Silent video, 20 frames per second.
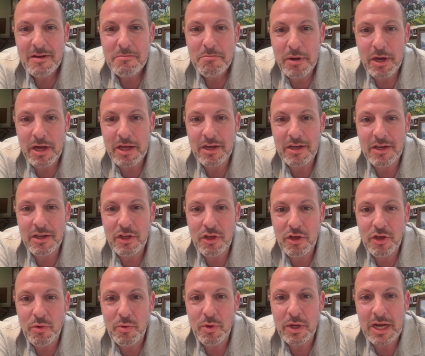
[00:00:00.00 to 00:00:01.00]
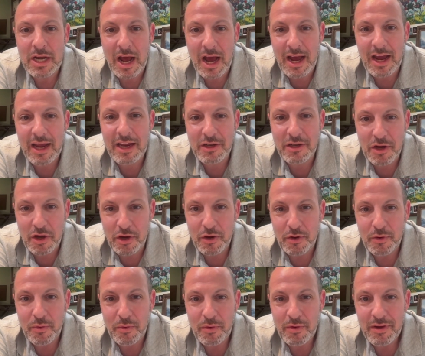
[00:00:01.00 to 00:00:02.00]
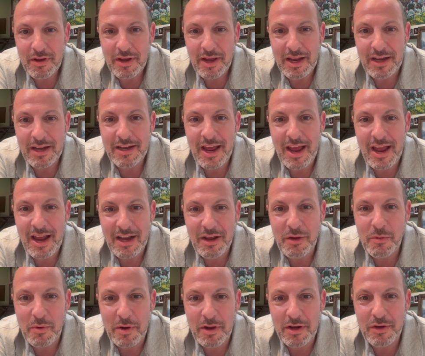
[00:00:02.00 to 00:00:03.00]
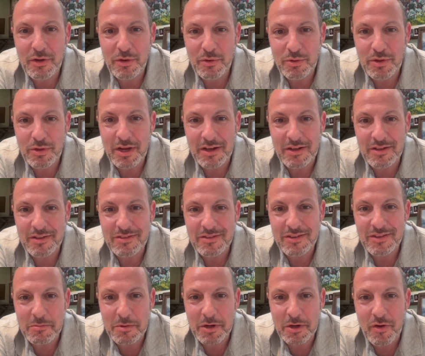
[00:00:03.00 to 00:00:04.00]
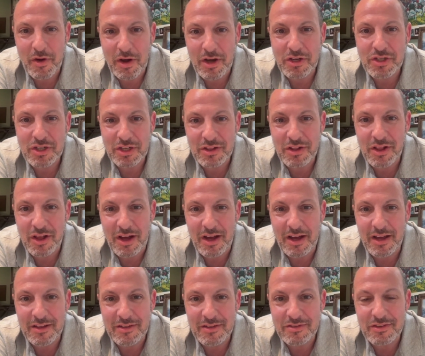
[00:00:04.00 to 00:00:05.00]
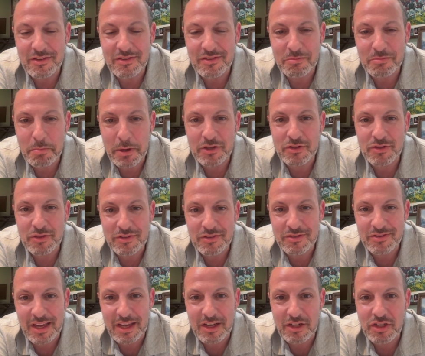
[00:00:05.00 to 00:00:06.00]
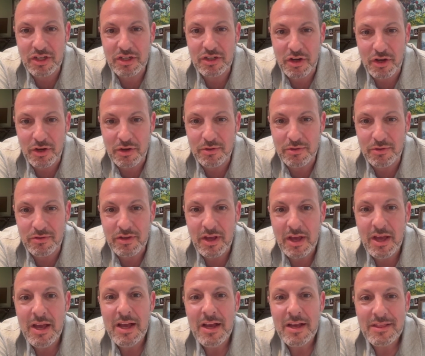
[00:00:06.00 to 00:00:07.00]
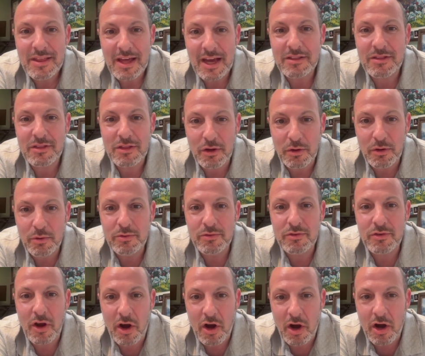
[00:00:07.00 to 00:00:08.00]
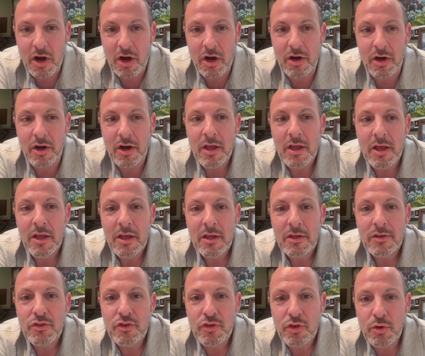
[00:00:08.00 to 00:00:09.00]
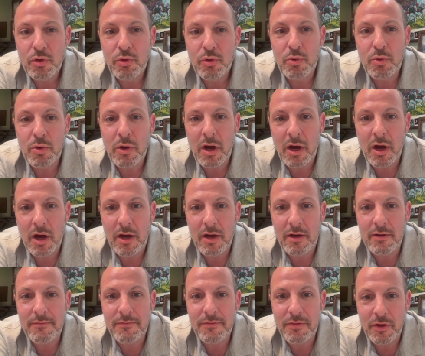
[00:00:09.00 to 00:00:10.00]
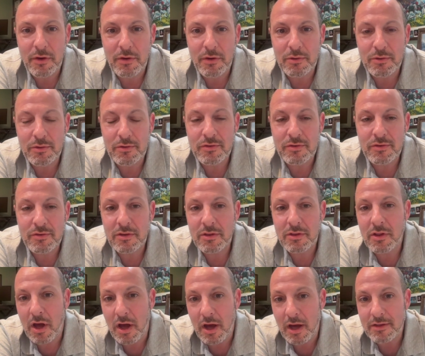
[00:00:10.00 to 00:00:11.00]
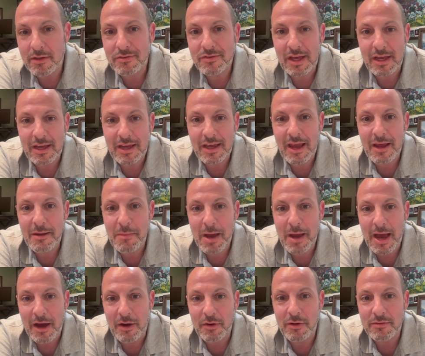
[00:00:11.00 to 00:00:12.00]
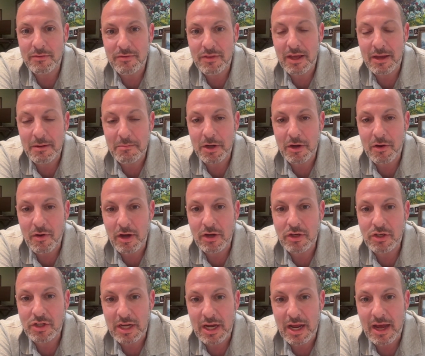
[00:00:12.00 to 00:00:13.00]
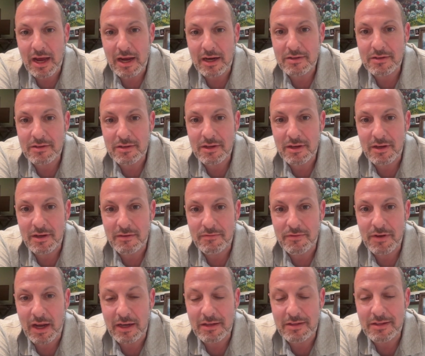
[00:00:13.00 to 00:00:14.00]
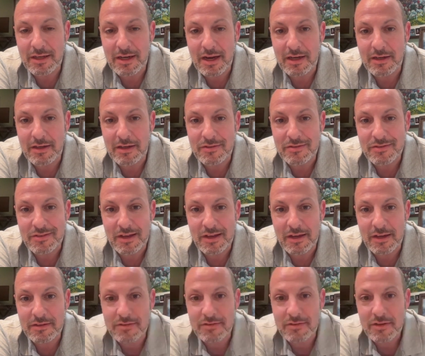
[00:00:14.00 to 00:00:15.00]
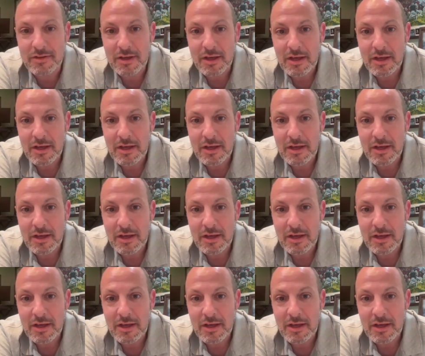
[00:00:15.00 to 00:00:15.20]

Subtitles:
But you and I know, and anyone who does immigration law as a specialization knows that those are two of those laws that came out of the Immigration Act of 1996,